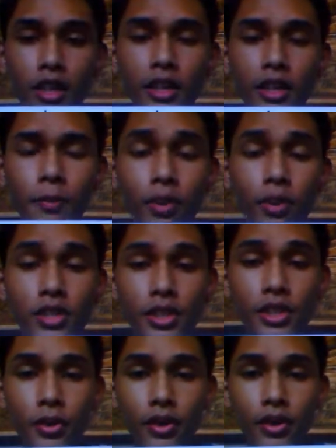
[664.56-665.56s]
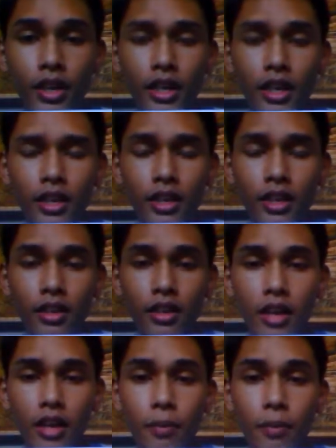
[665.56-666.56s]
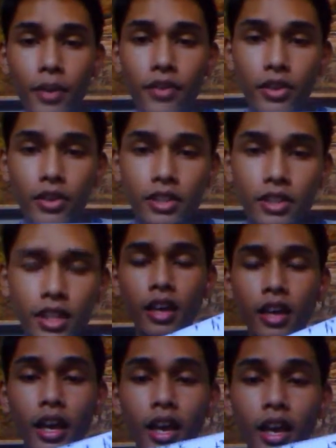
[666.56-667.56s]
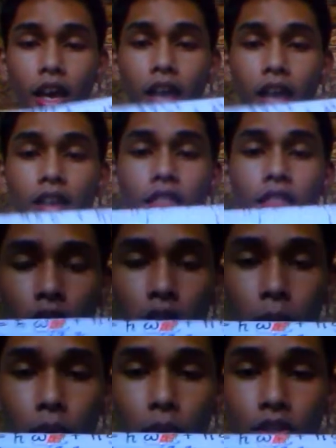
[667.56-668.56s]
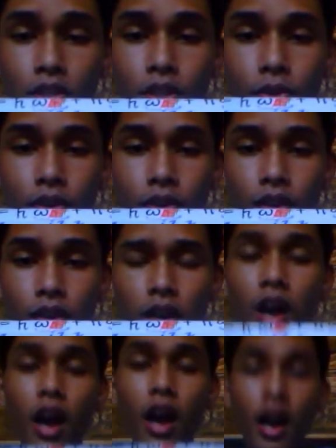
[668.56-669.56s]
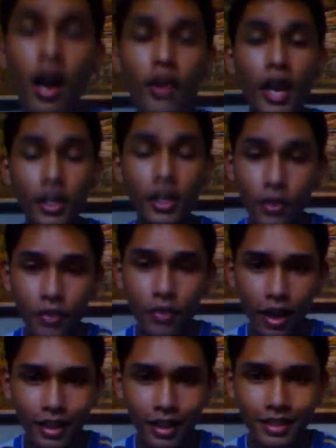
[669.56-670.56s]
the procedure in a previously and this procedure are equivalent.